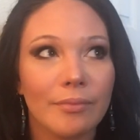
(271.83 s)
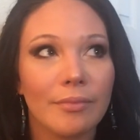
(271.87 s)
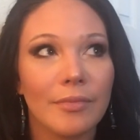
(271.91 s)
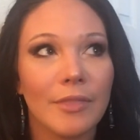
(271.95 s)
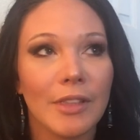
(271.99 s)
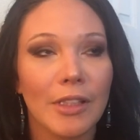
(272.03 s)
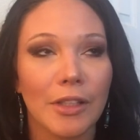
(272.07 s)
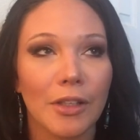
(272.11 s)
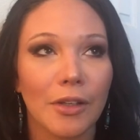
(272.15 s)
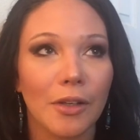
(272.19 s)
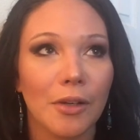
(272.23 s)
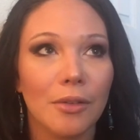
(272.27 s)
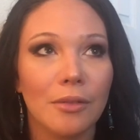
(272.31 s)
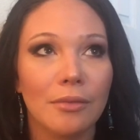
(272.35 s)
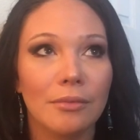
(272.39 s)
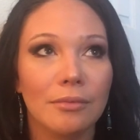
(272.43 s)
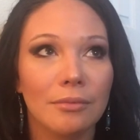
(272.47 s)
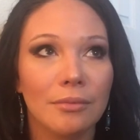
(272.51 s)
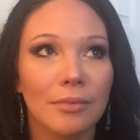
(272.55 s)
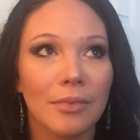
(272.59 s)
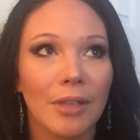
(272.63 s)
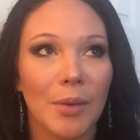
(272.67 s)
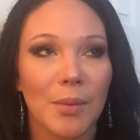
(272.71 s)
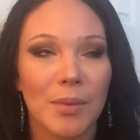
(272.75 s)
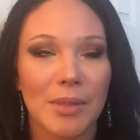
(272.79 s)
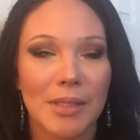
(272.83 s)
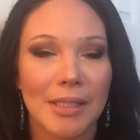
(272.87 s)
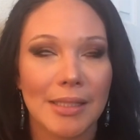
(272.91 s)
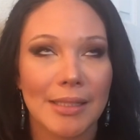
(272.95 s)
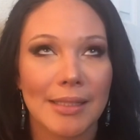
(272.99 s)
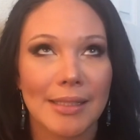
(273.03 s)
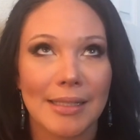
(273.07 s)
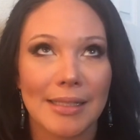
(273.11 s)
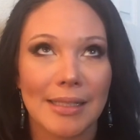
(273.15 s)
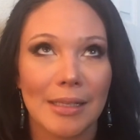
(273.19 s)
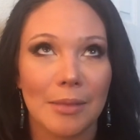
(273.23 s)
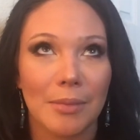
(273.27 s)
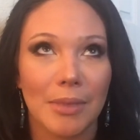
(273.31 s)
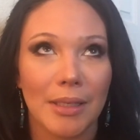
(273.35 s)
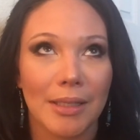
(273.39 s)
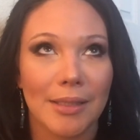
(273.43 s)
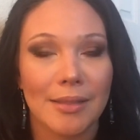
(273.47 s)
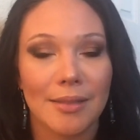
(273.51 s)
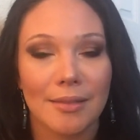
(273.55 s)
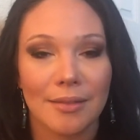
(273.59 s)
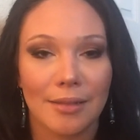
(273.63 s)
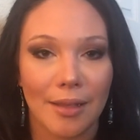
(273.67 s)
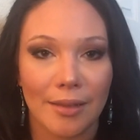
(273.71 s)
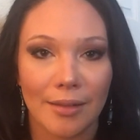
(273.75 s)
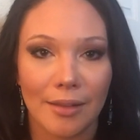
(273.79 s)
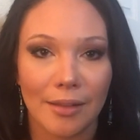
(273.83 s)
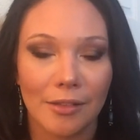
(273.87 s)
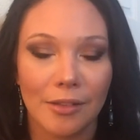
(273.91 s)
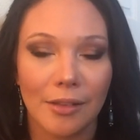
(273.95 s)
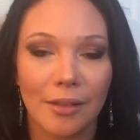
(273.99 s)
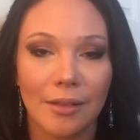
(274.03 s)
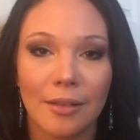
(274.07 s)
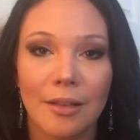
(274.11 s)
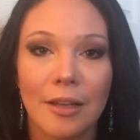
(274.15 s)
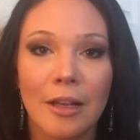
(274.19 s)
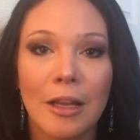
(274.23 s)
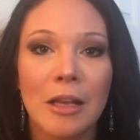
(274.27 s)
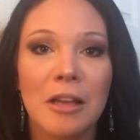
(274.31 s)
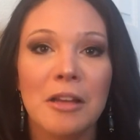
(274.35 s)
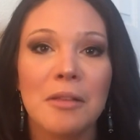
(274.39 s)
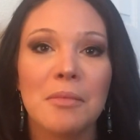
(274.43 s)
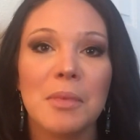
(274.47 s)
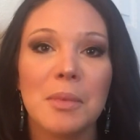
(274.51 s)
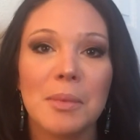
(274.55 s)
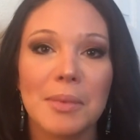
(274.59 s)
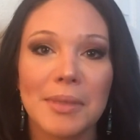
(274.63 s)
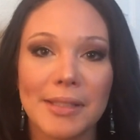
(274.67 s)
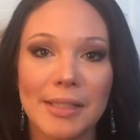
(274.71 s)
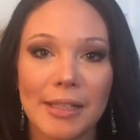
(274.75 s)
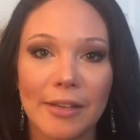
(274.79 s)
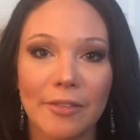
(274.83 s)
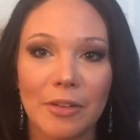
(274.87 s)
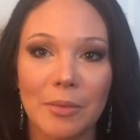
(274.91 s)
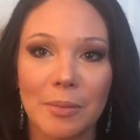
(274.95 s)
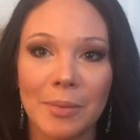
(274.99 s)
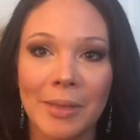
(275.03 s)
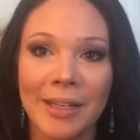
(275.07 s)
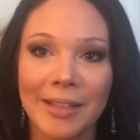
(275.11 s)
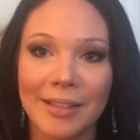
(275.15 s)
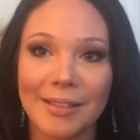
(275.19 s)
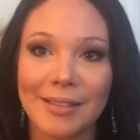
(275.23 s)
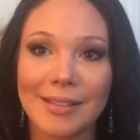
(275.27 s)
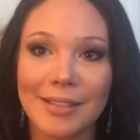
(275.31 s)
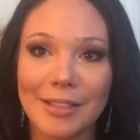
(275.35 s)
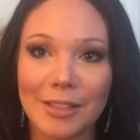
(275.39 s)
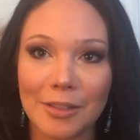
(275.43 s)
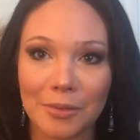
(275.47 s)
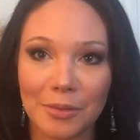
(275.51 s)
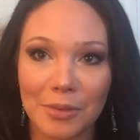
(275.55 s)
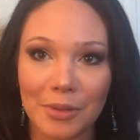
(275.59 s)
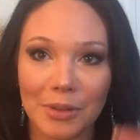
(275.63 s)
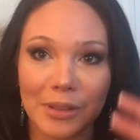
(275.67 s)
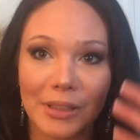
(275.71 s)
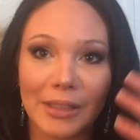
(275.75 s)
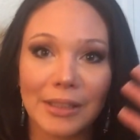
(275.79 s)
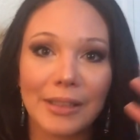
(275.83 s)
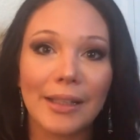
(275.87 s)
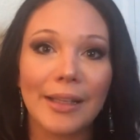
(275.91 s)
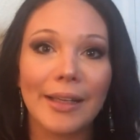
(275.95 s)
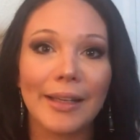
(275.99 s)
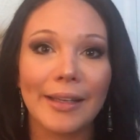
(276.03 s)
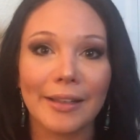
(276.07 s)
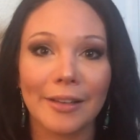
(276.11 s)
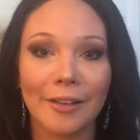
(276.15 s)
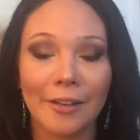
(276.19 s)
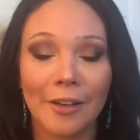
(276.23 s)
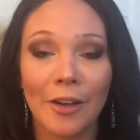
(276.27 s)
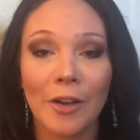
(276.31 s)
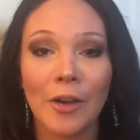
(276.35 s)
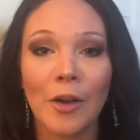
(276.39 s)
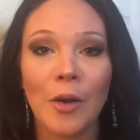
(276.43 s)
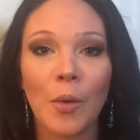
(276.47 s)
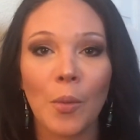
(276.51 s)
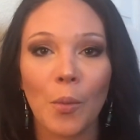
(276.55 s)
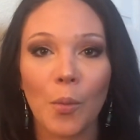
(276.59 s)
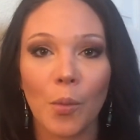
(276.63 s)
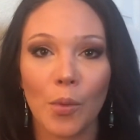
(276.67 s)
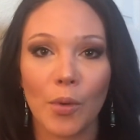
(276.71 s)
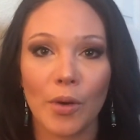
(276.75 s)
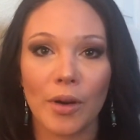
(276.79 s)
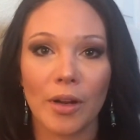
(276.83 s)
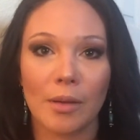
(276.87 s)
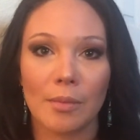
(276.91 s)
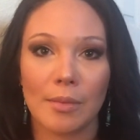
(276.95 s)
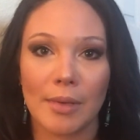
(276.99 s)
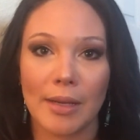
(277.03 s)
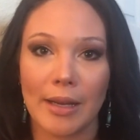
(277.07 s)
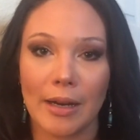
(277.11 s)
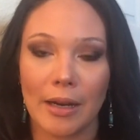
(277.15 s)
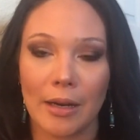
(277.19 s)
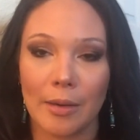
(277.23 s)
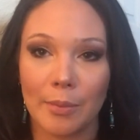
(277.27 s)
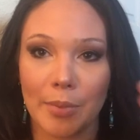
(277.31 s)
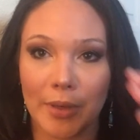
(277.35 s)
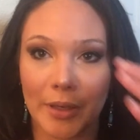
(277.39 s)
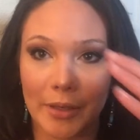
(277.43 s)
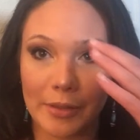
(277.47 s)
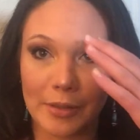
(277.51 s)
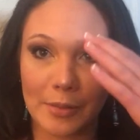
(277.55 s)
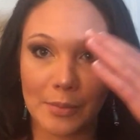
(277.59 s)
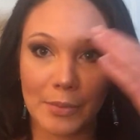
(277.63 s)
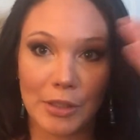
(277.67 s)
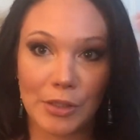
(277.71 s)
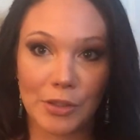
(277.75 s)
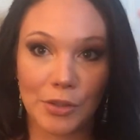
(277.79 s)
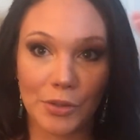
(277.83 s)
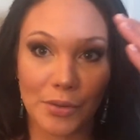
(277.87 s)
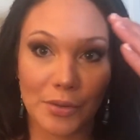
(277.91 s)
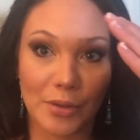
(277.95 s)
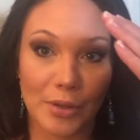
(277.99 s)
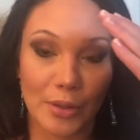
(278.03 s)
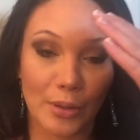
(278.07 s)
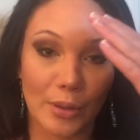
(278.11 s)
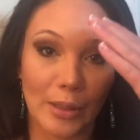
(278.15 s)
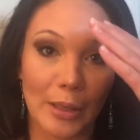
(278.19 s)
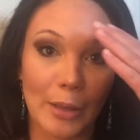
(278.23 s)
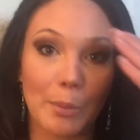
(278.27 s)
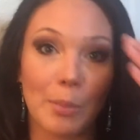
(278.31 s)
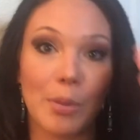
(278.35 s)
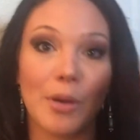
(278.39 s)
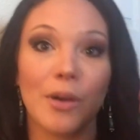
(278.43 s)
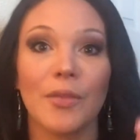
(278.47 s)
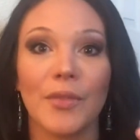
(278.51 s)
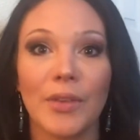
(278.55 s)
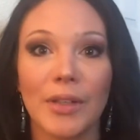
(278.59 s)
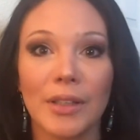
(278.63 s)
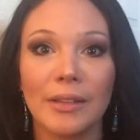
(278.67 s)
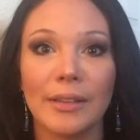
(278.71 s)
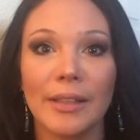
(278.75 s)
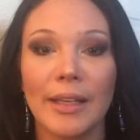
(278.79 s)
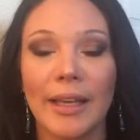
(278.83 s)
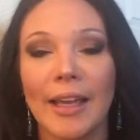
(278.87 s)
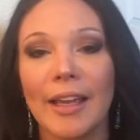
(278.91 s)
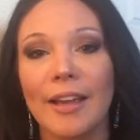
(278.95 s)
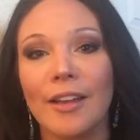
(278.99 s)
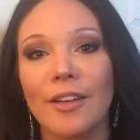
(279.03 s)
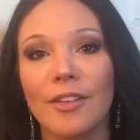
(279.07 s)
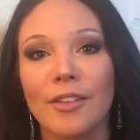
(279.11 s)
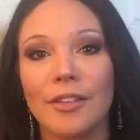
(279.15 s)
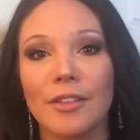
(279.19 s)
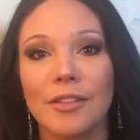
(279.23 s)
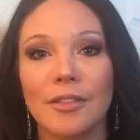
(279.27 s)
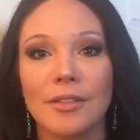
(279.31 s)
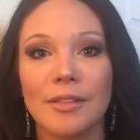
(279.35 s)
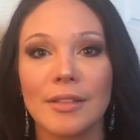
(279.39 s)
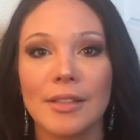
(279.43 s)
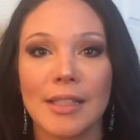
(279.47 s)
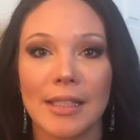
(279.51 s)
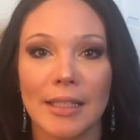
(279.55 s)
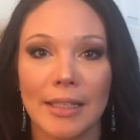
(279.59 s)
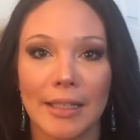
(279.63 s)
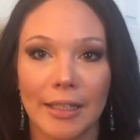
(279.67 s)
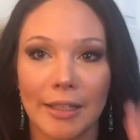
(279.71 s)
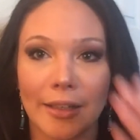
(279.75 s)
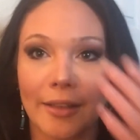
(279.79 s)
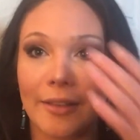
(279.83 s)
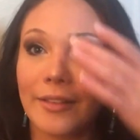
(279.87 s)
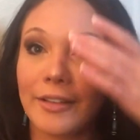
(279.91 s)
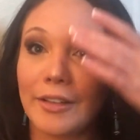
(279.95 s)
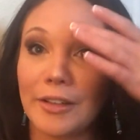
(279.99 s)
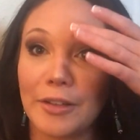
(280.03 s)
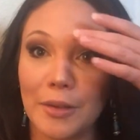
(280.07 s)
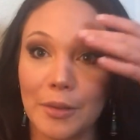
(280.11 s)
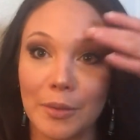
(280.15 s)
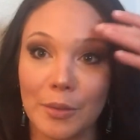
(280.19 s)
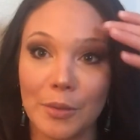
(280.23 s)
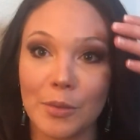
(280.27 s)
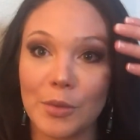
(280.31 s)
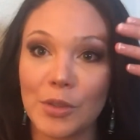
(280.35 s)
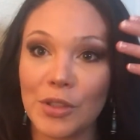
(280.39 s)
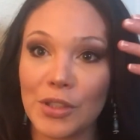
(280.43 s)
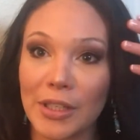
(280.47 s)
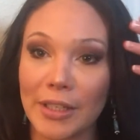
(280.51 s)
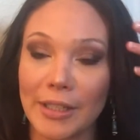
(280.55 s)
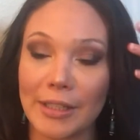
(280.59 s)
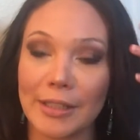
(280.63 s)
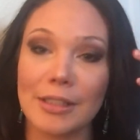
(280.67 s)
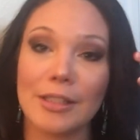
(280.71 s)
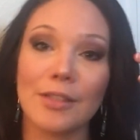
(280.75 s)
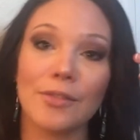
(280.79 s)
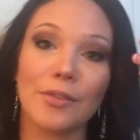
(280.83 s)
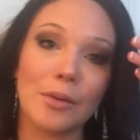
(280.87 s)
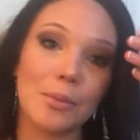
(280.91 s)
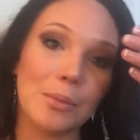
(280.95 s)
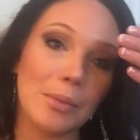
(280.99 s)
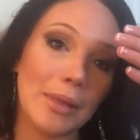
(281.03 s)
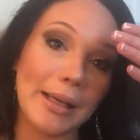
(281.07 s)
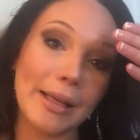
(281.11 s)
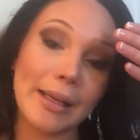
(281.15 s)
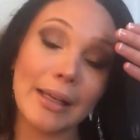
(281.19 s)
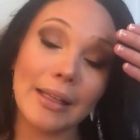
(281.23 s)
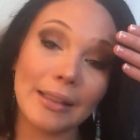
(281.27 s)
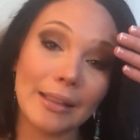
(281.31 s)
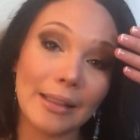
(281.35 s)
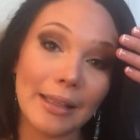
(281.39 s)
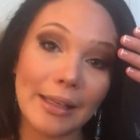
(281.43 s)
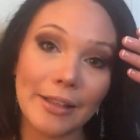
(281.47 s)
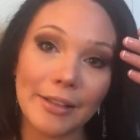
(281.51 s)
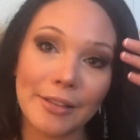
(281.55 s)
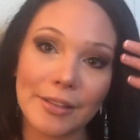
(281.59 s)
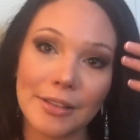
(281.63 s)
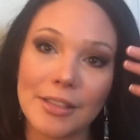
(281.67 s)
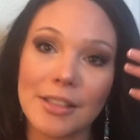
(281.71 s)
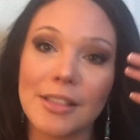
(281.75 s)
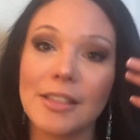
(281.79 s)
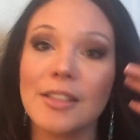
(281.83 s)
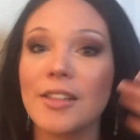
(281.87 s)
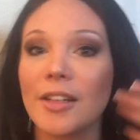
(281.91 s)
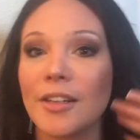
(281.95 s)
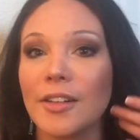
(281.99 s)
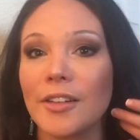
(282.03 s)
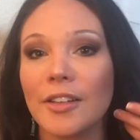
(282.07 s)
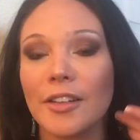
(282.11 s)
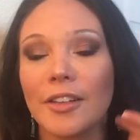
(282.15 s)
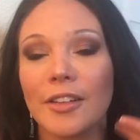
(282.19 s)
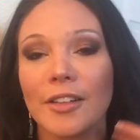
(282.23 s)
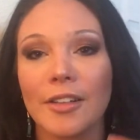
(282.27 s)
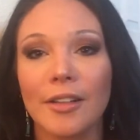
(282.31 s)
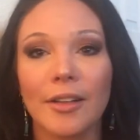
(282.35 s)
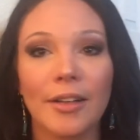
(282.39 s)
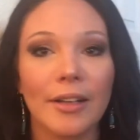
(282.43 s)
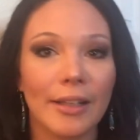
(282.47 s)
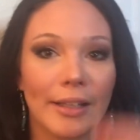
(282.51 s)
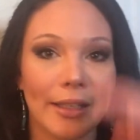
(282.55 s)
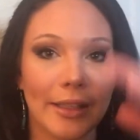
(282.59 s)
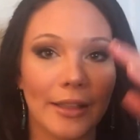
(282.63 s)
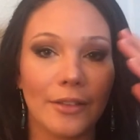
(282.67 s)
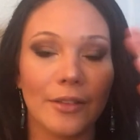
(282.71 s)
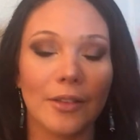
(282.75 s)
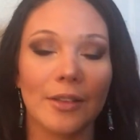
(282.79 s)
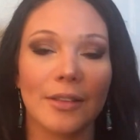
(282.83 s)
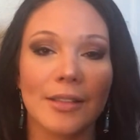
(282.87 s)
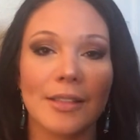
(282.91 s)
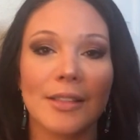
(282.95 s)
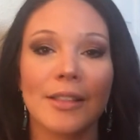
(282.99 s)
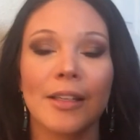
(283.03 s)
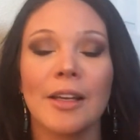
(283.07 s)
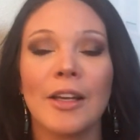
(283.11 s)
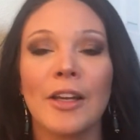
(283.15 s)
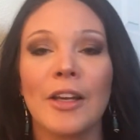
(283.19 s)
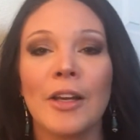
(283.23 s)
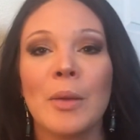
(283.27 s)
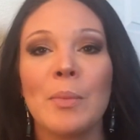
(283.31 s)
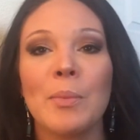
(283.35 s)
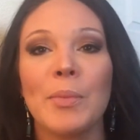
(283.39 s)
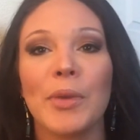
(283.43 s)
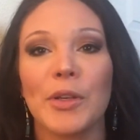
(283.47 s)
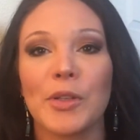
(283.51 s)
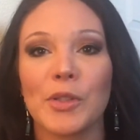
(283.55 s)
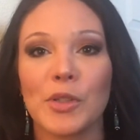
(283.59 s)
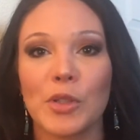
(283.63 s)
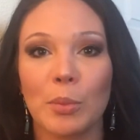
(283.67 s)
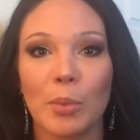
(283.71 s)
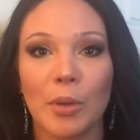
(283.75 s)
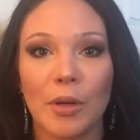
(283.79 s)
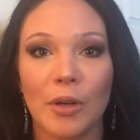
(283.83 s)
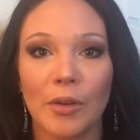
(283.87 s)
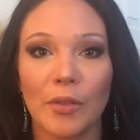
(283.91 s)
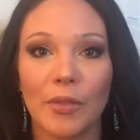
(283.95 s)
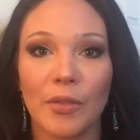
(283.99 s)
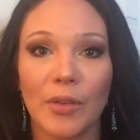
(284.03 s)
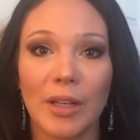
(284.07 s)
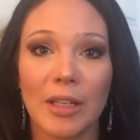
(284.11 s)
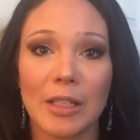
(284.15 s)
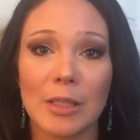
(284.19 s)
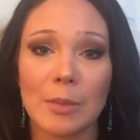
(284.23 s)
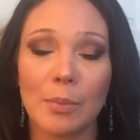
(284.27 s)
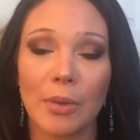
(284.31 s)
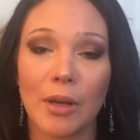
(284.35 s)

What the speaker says: you know, I was gonna say 10 minutes, not that long, maybe 7 minutes to really like work on my eyebrows, make sure they're like perfectly angled and it, you know, shades from like lighter to darker and it looks picture perfect.